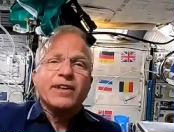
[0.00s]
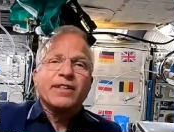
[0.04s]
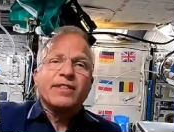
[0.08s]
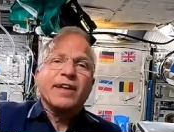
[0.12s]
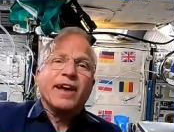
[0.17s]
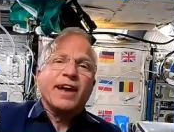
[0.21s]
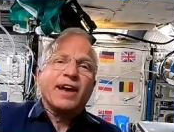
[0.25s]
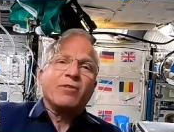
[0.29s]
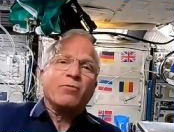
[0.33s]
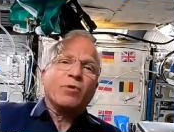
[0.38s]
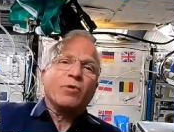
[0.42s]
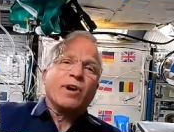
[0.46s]

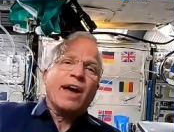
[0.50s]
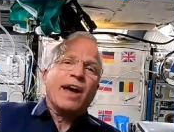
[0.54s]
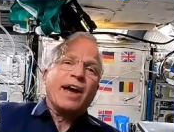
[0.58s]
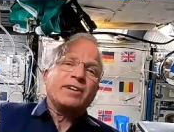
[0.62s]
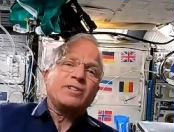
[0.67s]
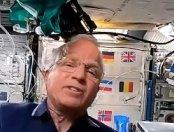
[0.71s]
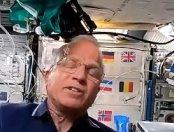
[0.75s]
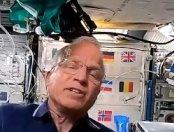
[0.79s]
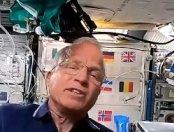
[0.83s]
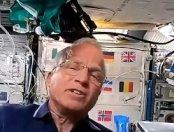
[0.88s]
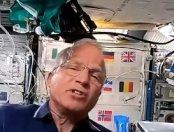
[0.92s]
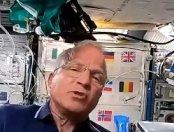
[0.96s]
that we're
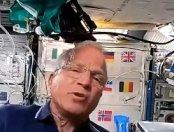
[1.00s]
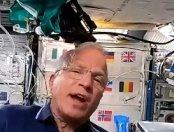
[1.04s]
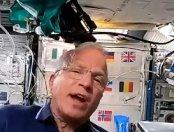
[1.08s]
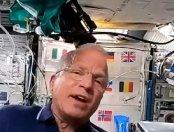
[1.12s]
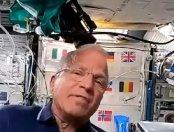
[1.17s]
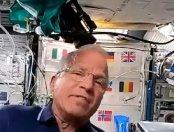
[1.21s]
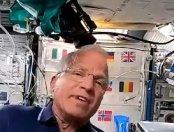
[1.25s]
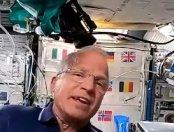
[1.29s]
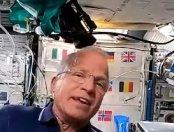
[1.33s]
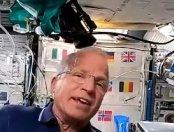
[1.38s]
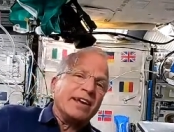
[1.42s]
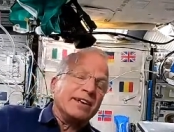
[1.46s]
actually
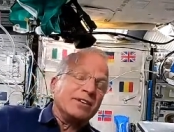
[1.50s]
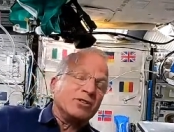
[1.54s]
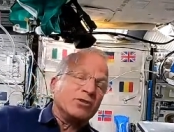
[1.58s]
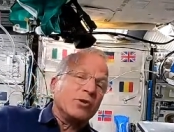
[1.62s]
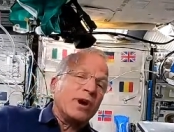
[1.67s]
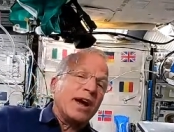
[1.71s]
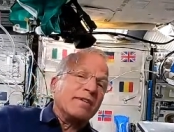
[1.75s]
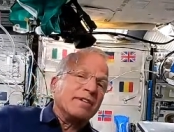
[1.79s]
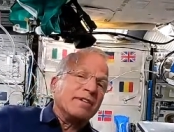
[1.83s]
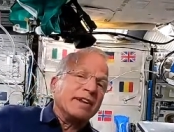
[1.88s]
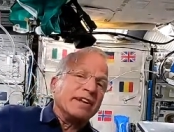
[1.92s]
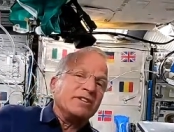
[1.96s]
traveling
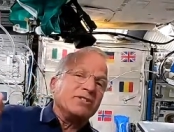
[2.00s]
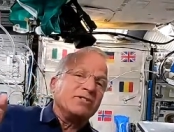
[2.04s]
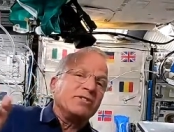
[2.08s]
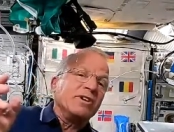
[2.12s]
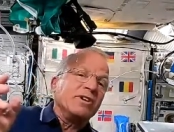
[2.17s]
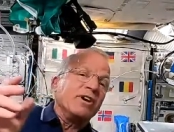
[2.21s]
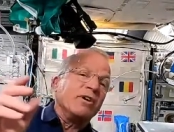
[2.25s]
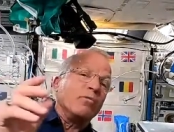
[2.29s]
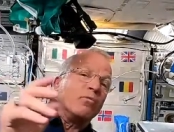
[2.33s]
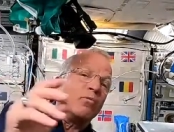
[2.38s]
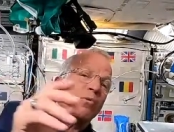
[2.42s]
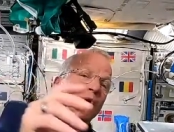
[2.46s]
traveling
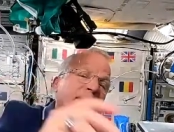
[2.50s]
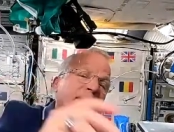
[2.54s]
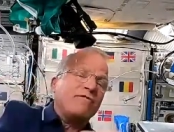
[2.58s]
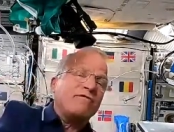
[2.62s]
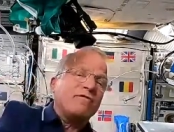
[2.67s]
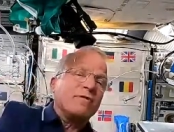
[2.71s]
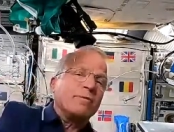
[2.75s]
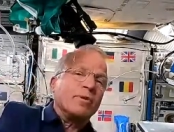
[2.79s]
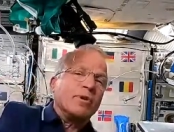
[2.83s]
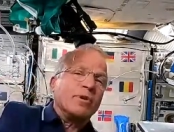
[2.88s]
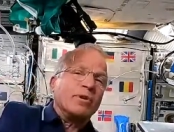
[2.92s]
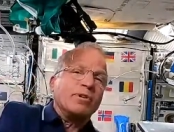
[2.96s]
away
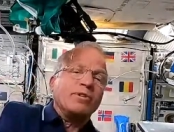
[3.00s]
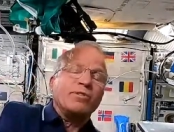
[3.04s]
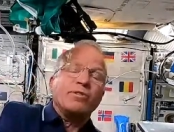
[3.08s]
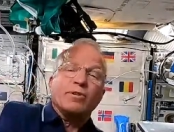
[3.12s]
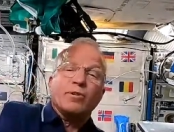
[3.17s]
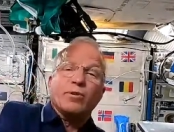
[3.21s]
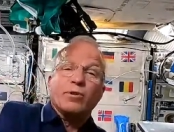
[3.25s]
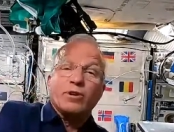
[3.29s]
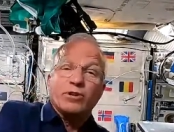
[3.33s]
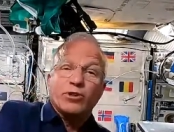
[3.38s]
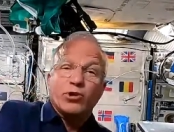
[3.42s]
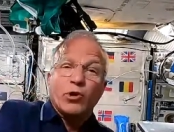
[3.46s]
from Earth
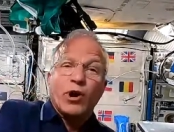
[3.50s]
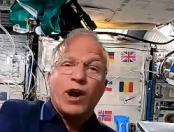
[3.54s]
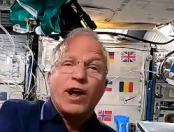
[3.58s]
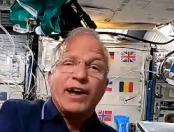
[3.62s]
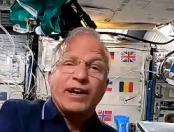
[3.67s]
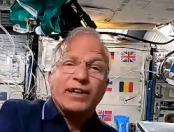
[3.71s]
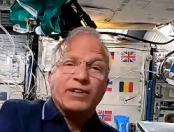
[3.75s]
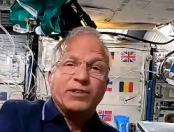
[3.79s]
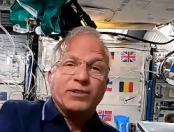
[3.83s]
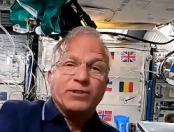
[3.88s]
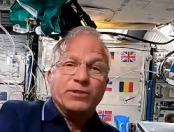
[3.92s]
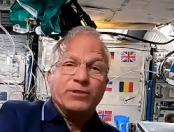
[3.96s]
or
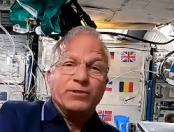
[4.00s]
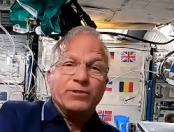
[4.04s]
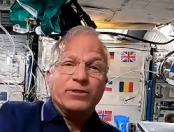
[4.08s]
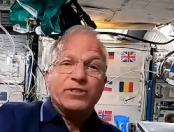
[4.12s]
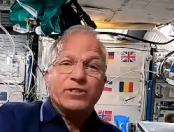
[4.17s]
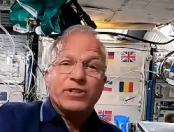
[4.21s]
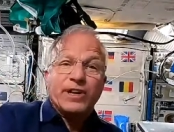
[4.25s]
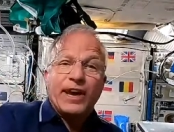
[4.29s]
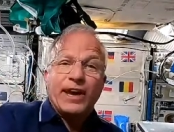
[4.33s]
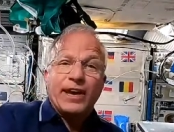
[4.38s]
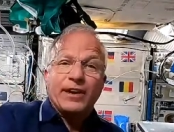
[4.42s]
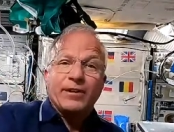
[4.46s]
trying to
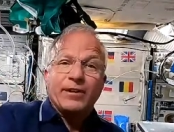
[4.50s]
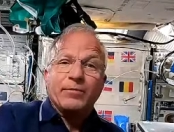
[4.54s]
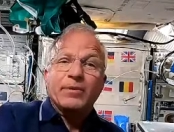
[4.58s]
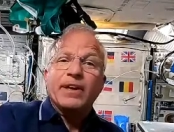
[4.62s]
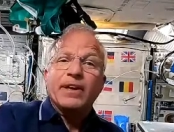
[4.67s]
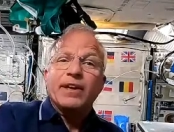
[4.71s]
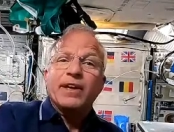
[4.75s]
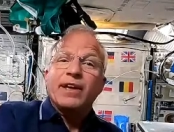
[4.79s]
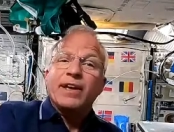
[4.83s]
escape